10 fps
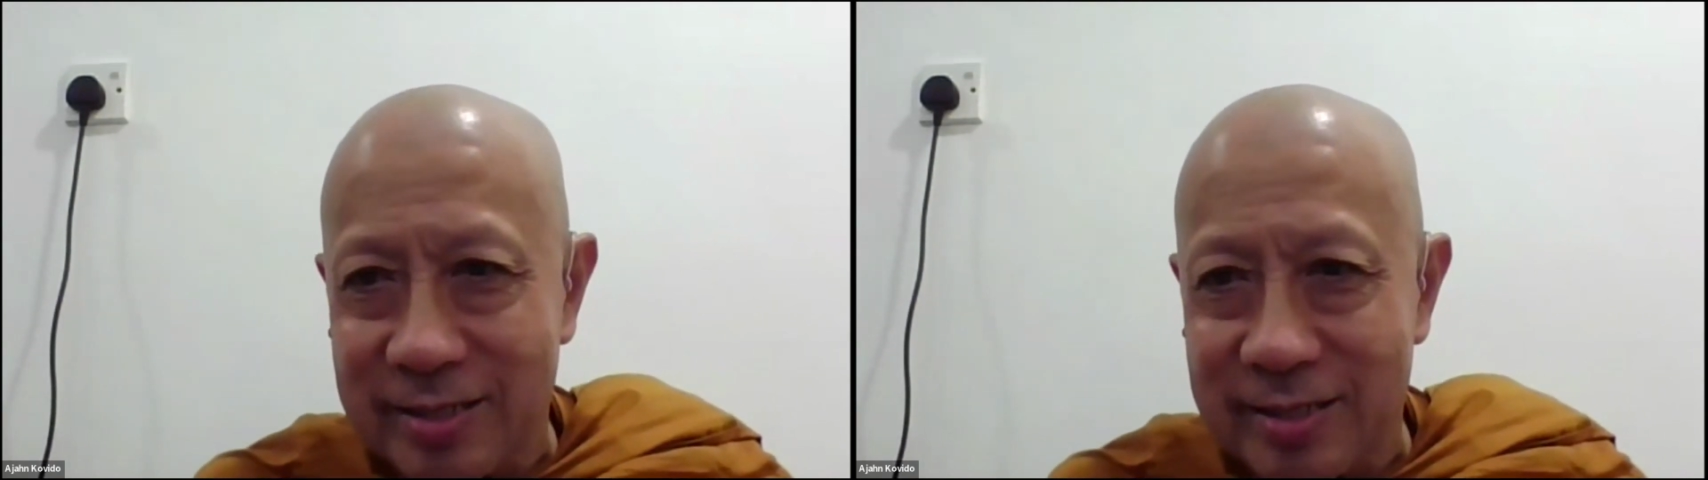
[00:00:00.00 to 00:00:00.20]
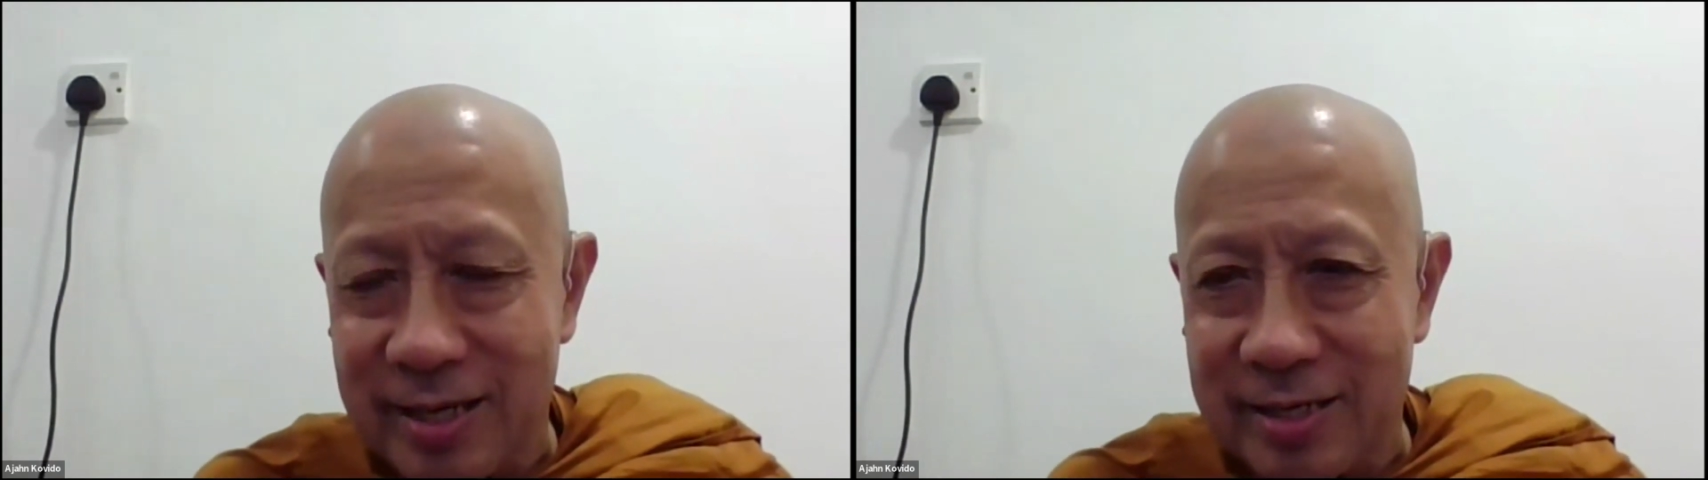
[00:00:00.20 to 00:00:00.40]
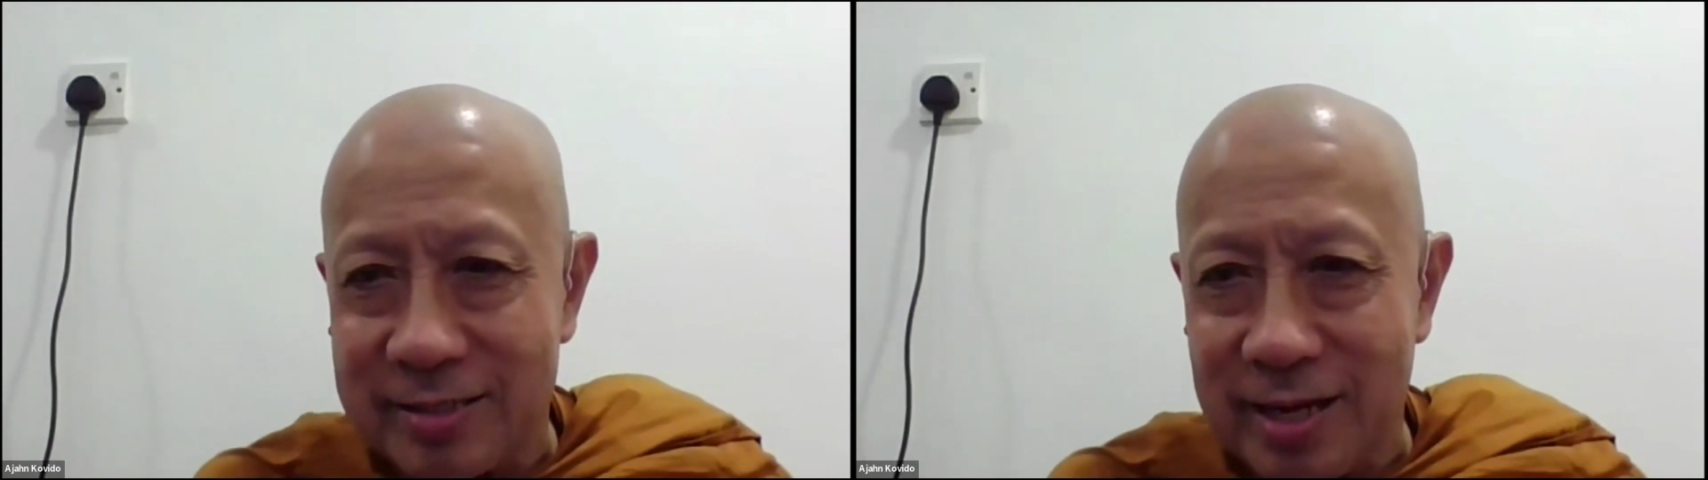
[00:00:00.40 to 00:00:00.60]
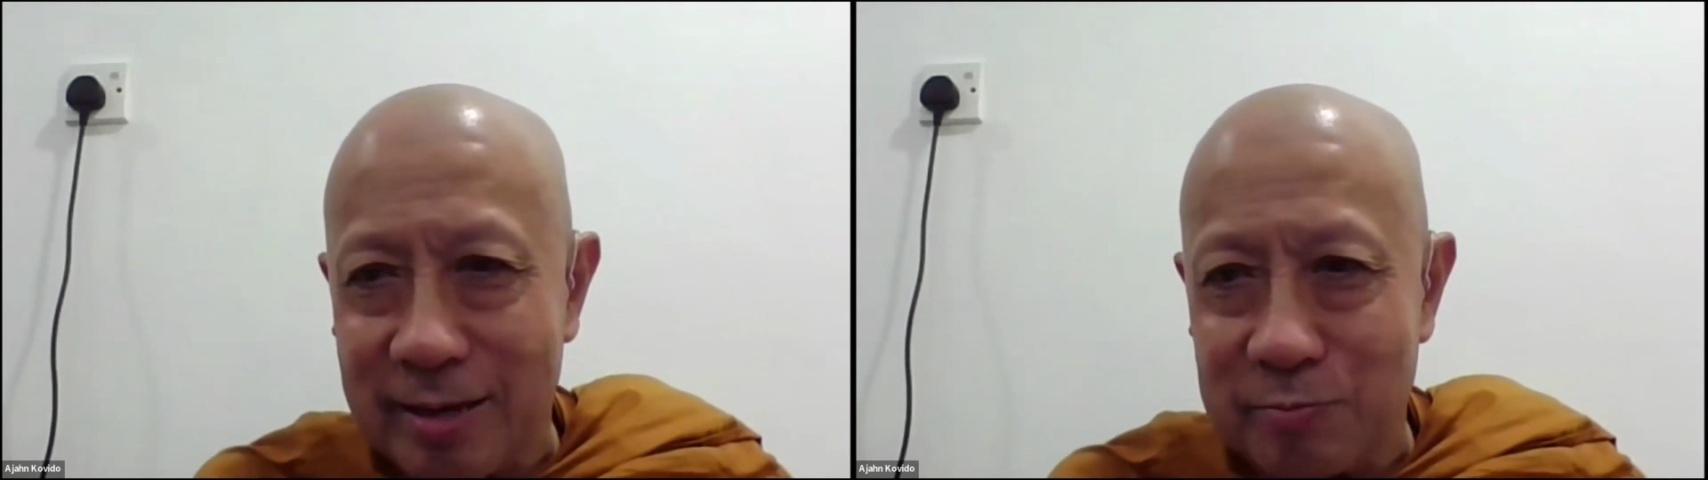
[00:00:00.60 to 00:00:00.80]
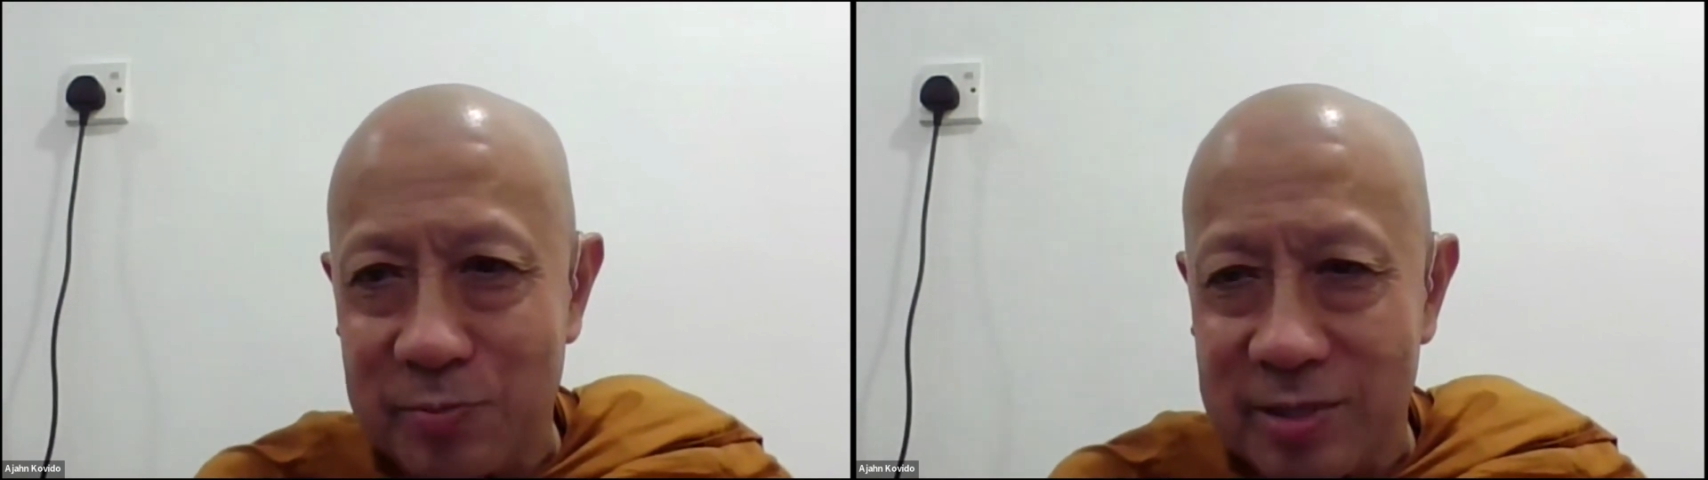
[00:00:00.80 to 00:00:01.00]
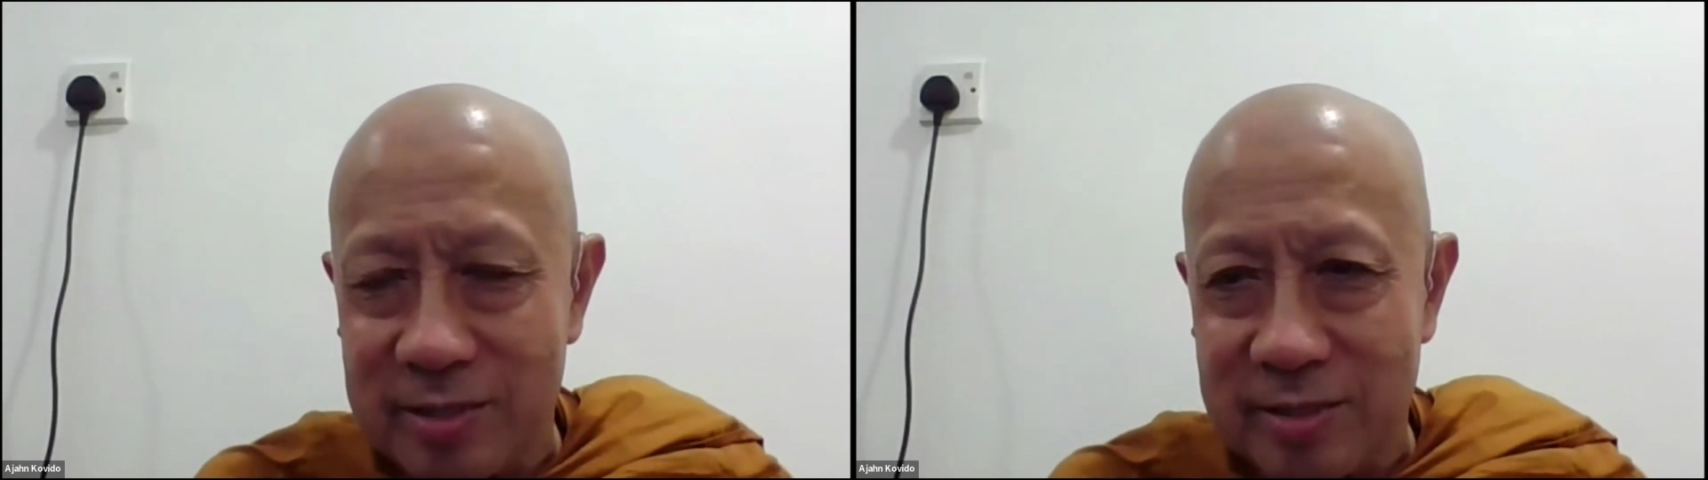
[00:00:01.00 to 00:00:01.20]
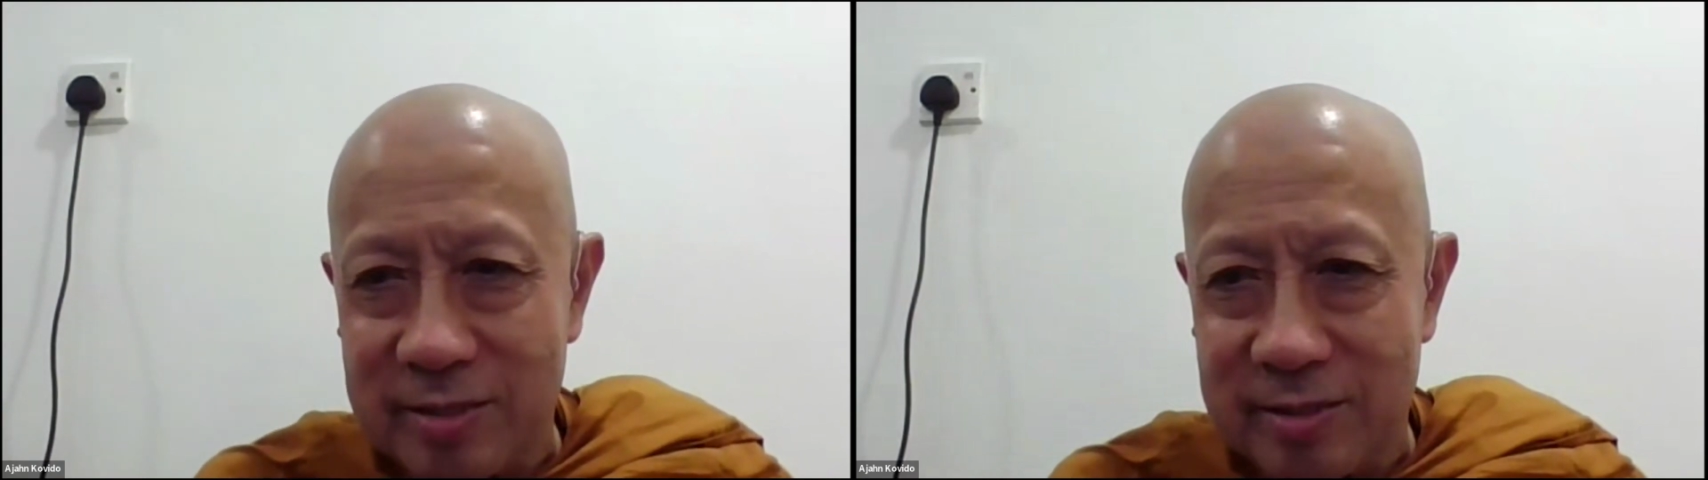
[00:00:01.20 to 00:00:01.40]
that is empty.